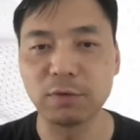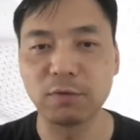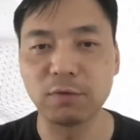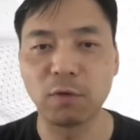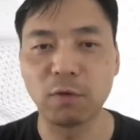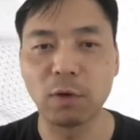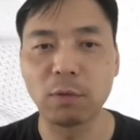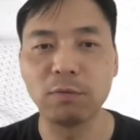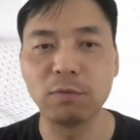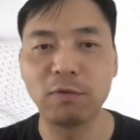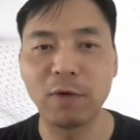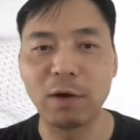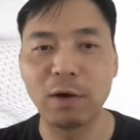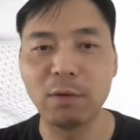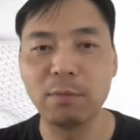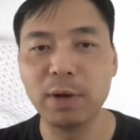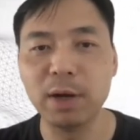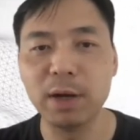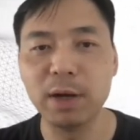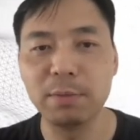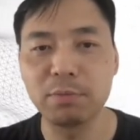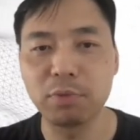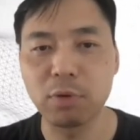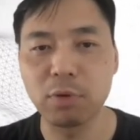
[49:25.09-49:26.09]
from 5
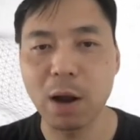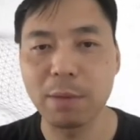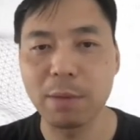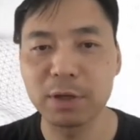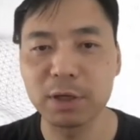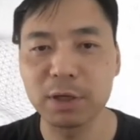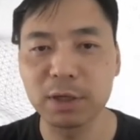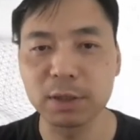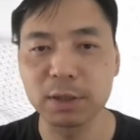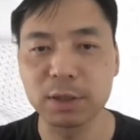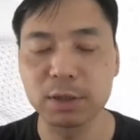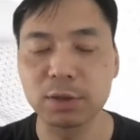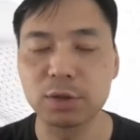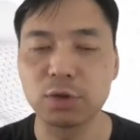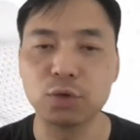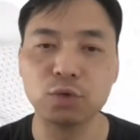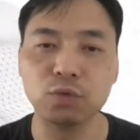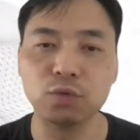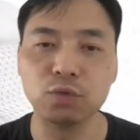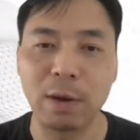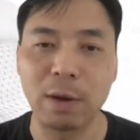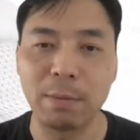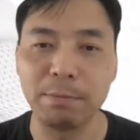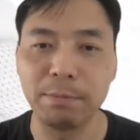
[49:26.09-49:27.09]
million parameters to
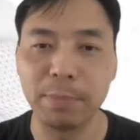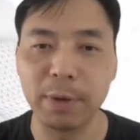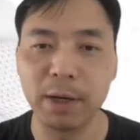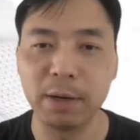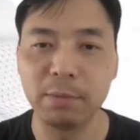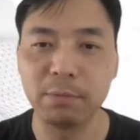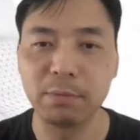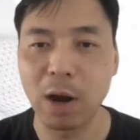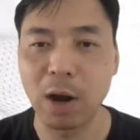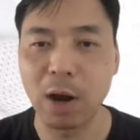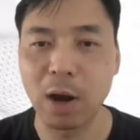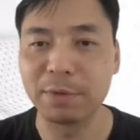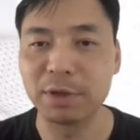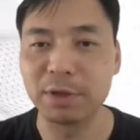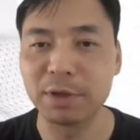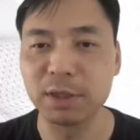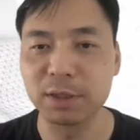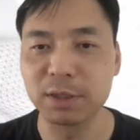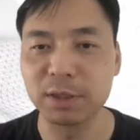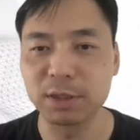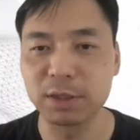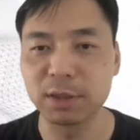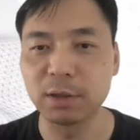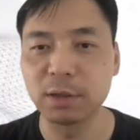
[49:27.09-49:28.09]
1 billion
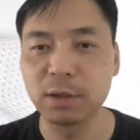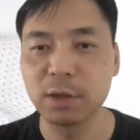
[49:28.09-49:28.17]
parameters.